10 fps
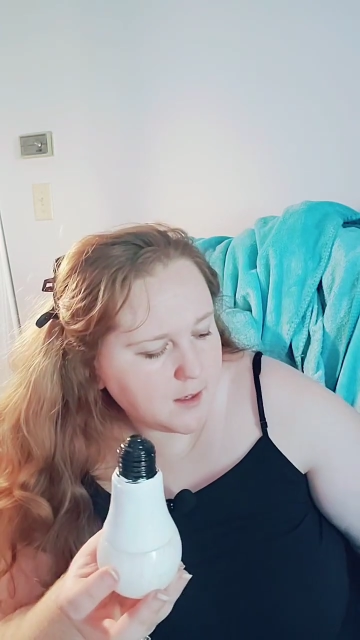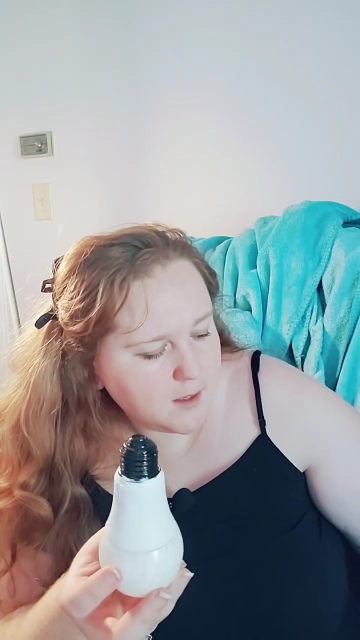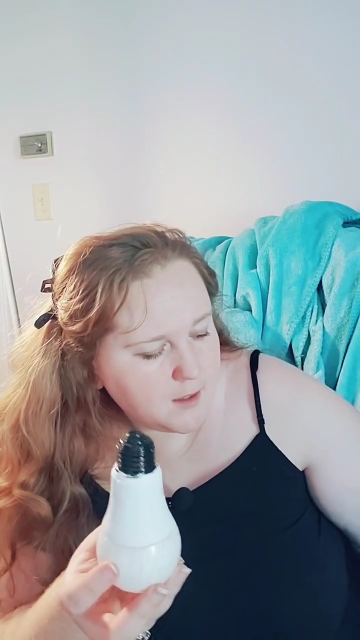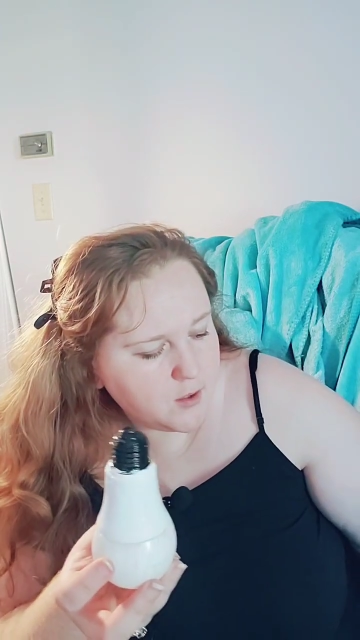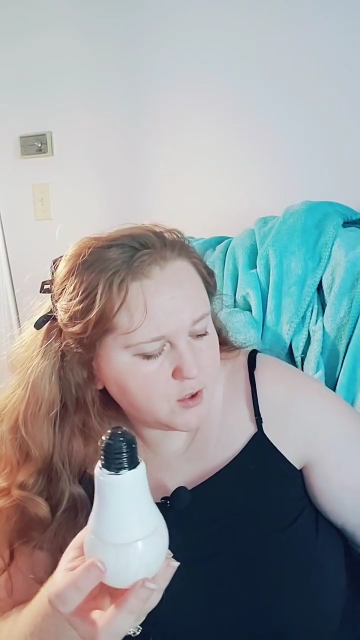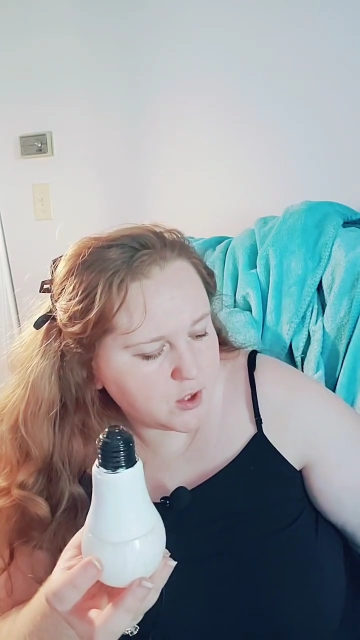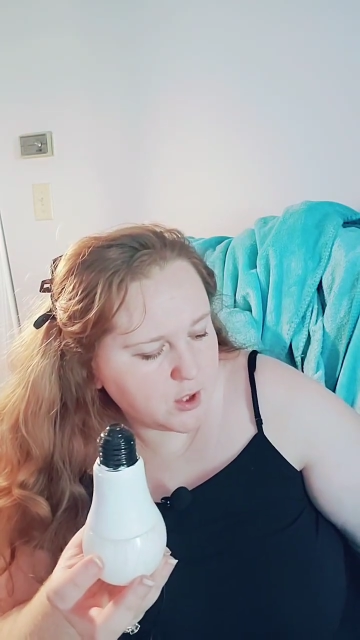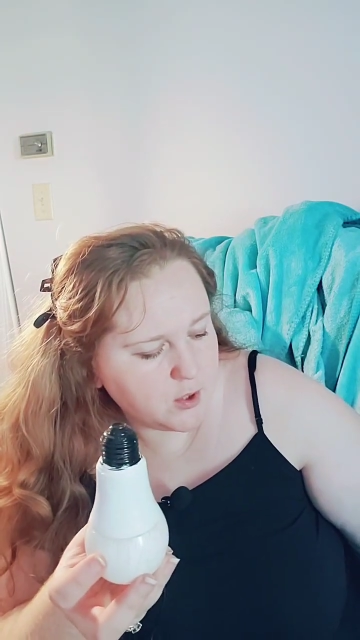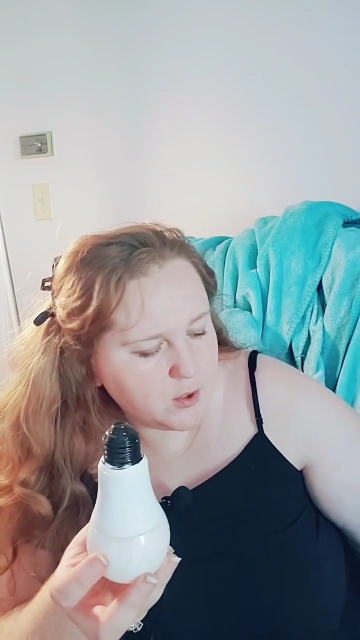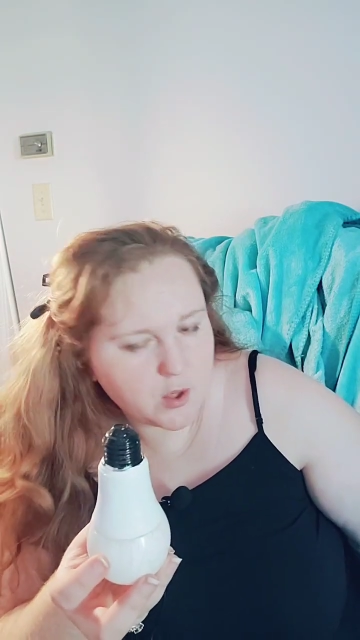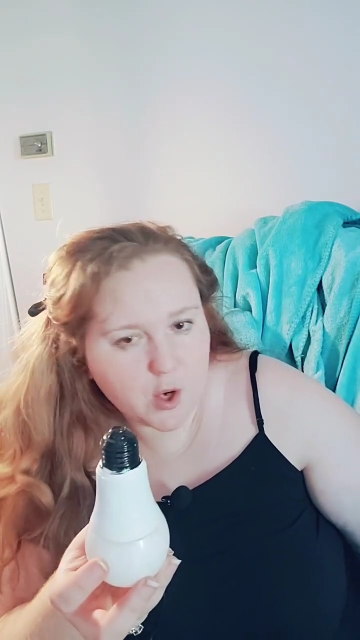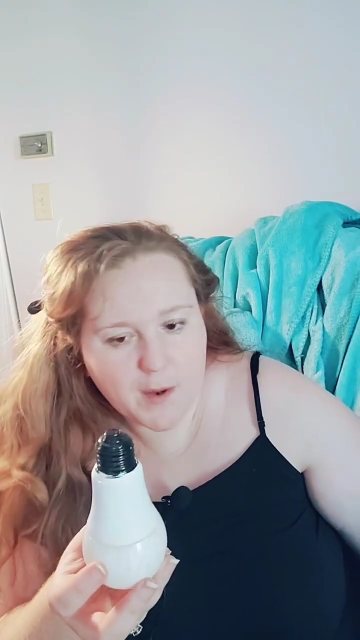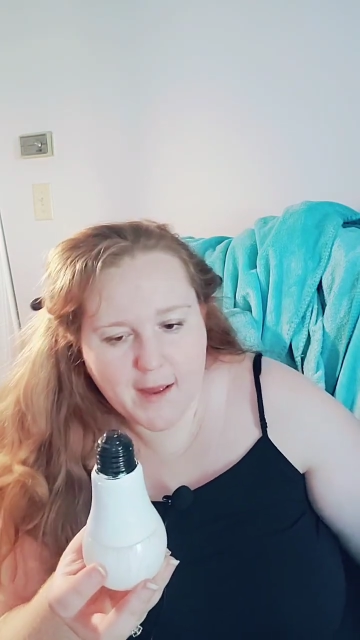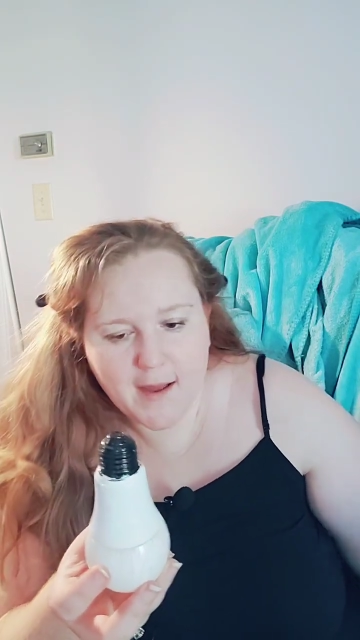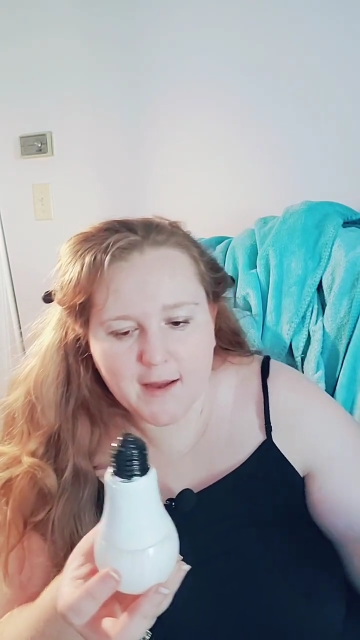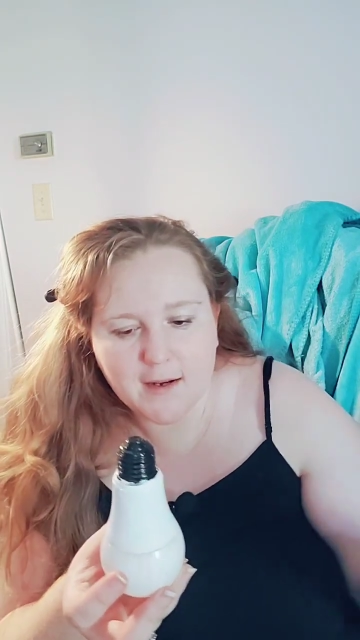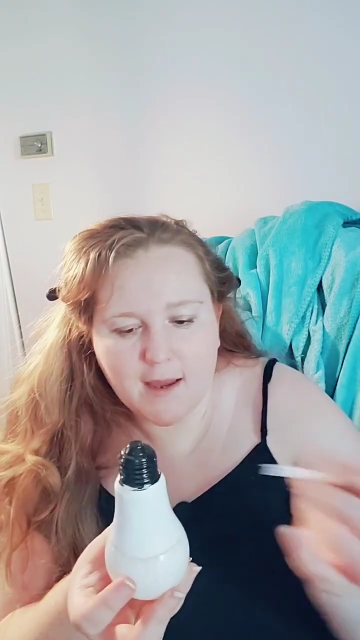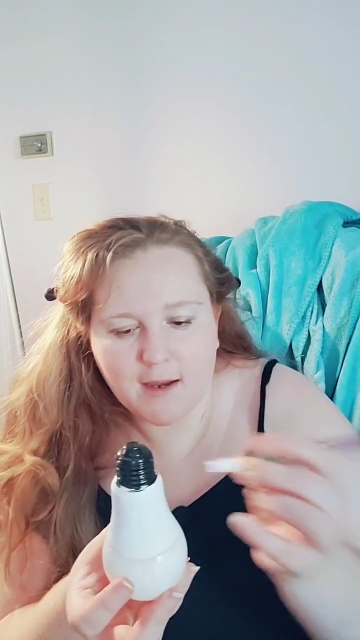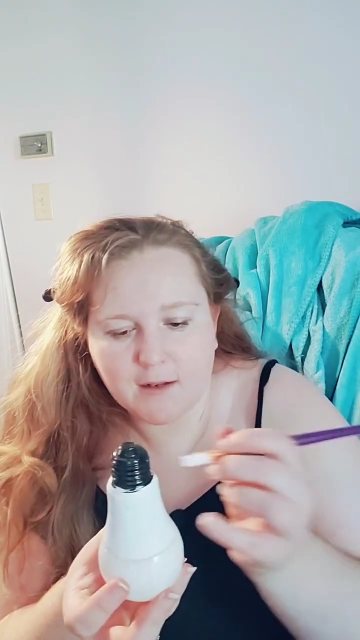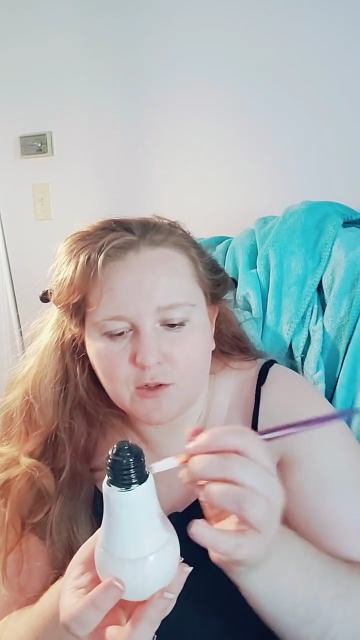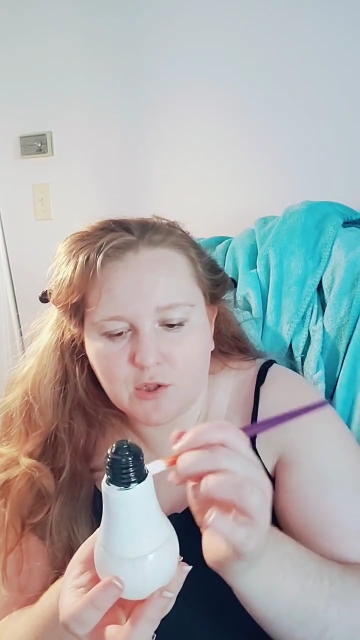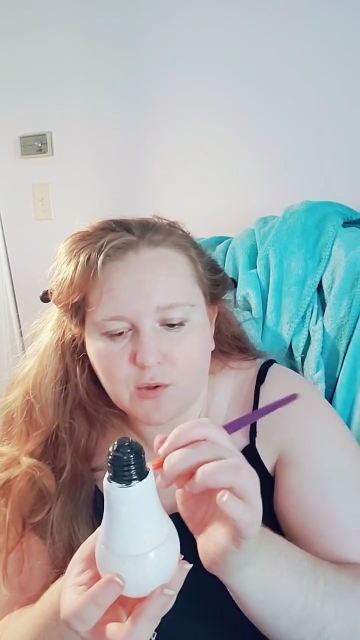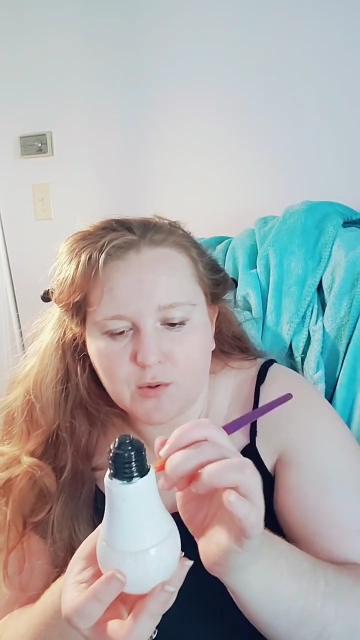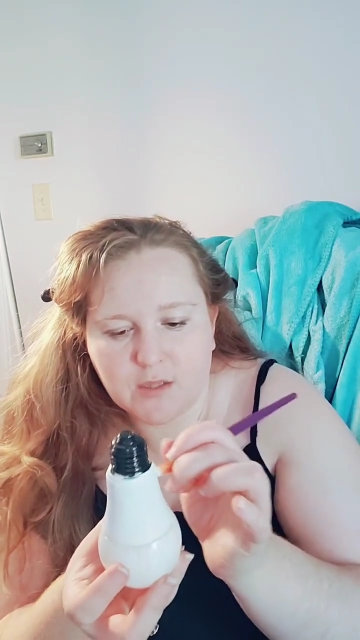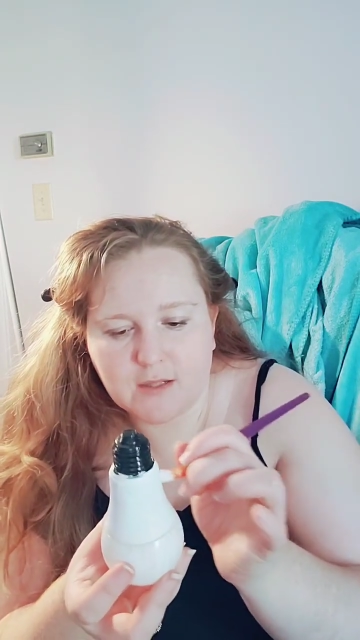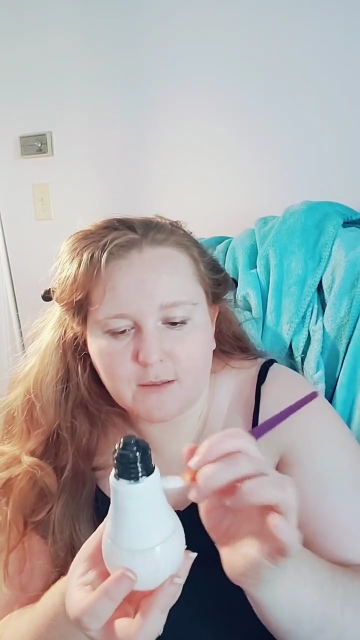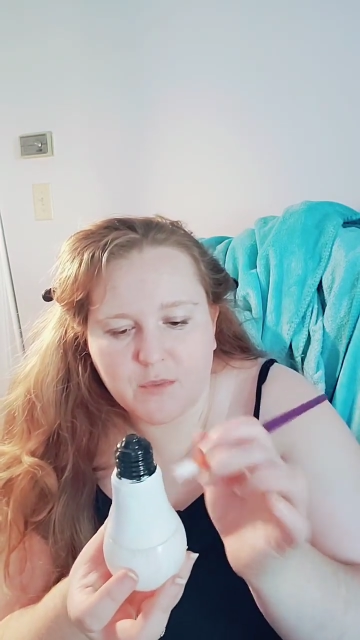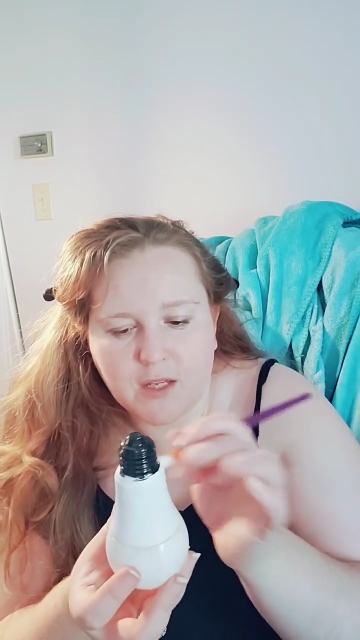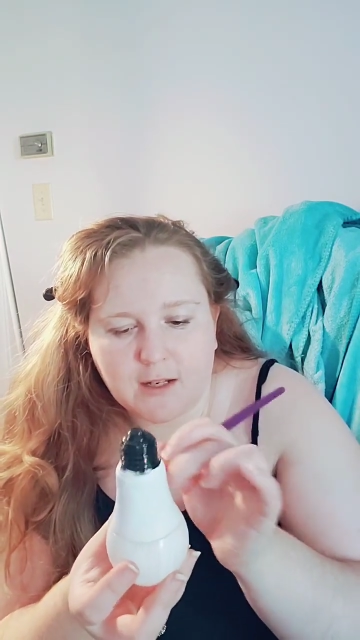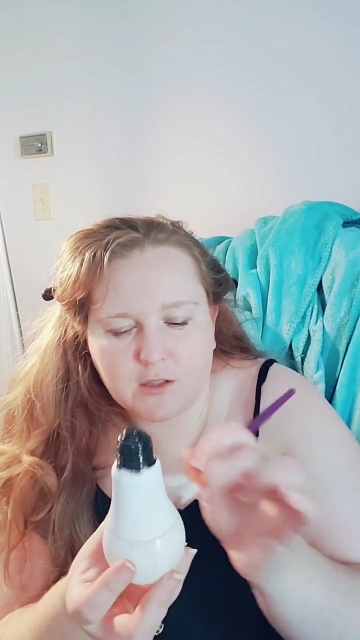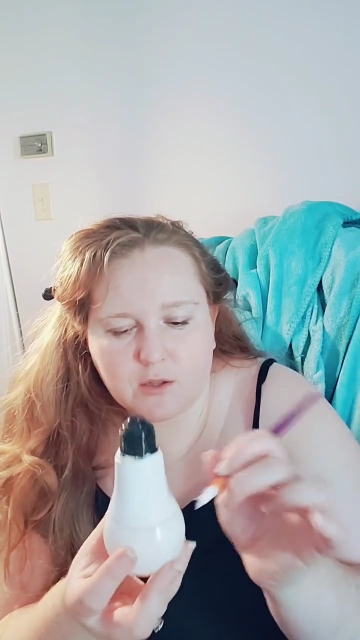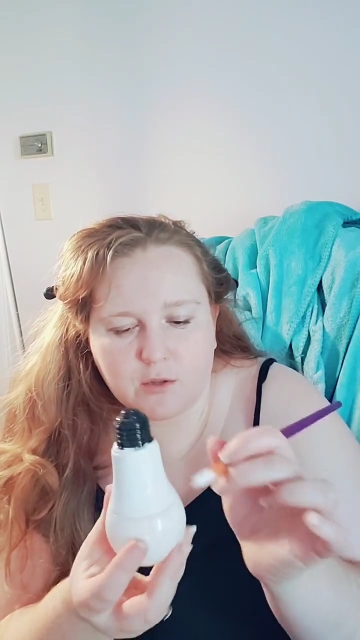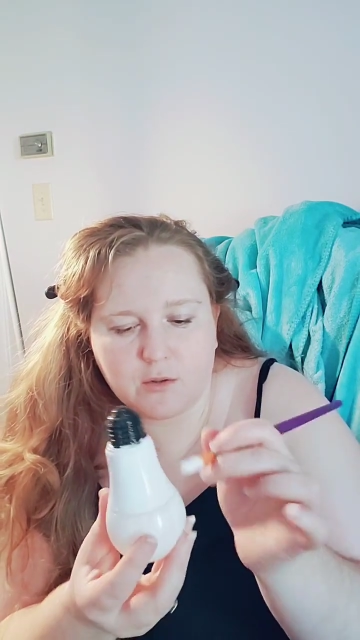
to go ahead and do something so